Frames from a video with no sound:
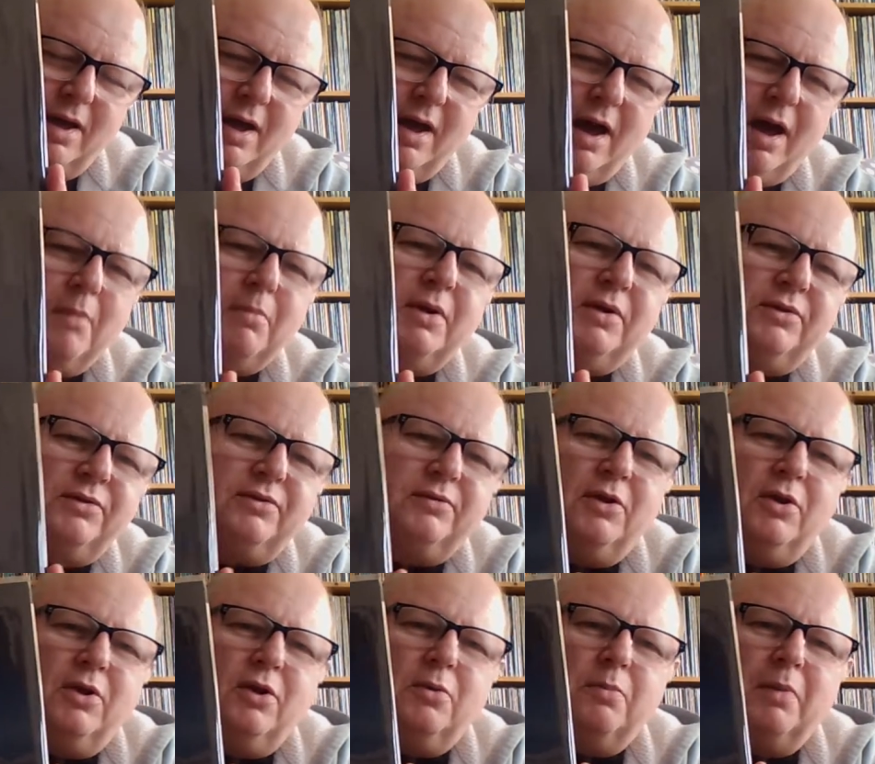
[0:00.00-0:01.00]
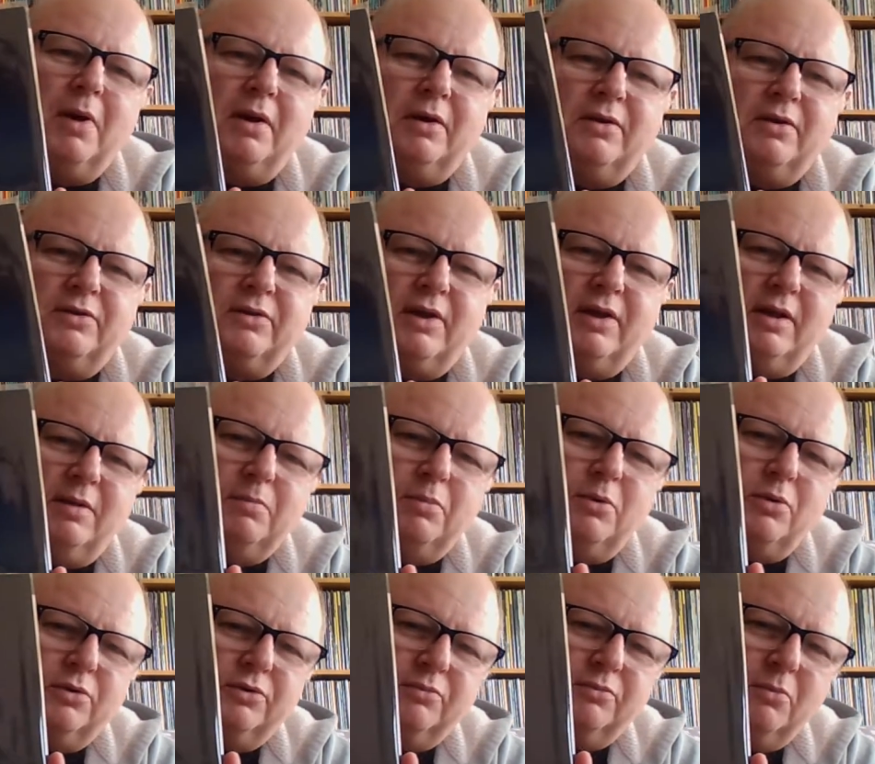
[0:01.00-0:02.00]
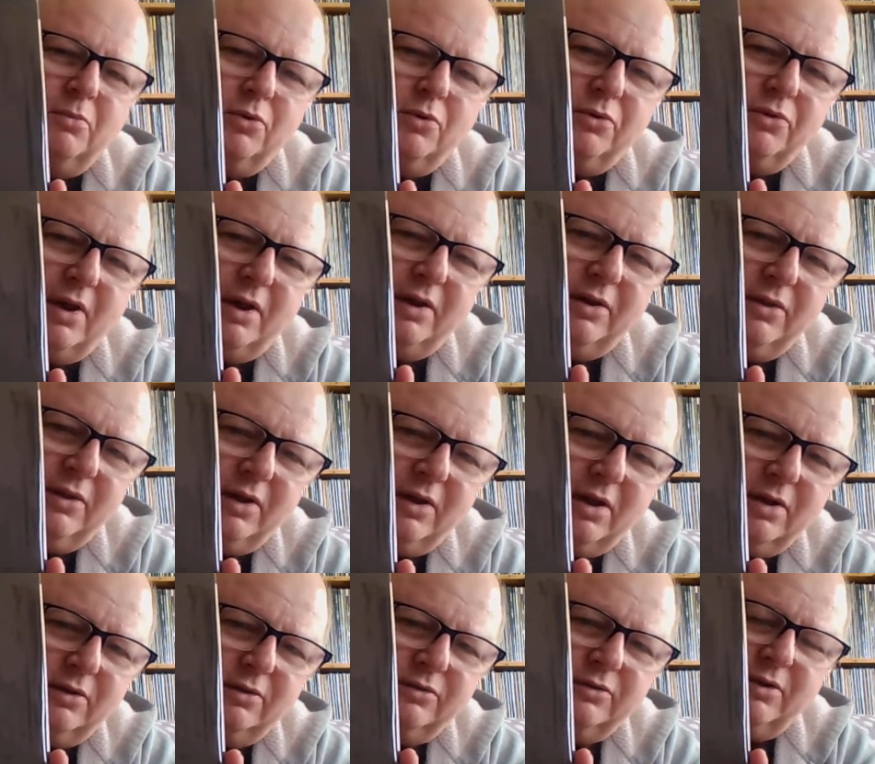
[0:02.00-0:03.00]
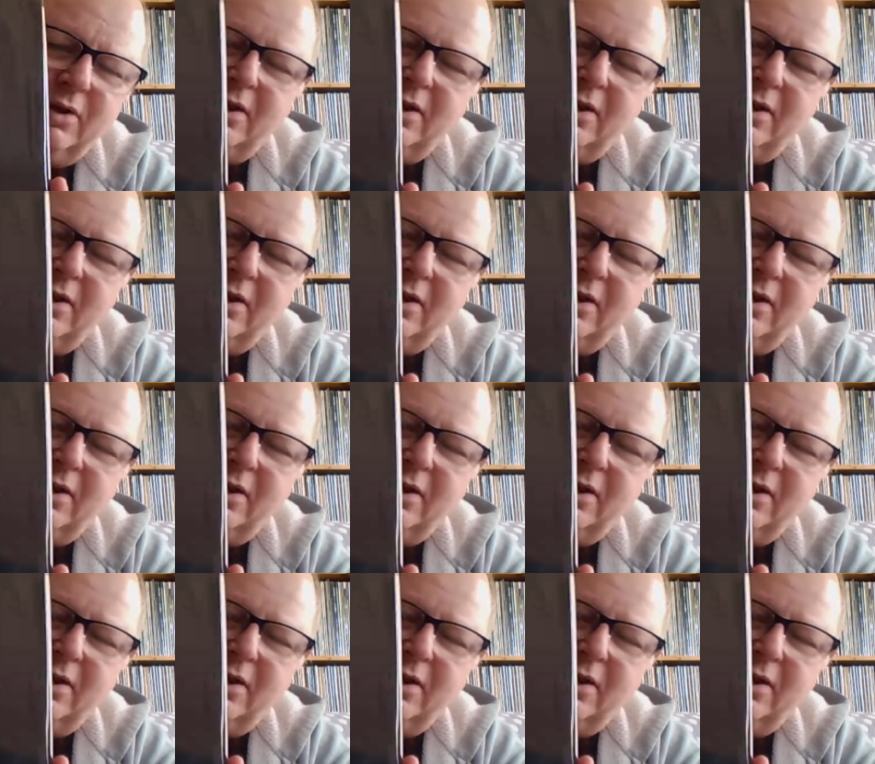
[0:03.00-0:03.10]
I miss Hugh Banton's keyboards more than anything else,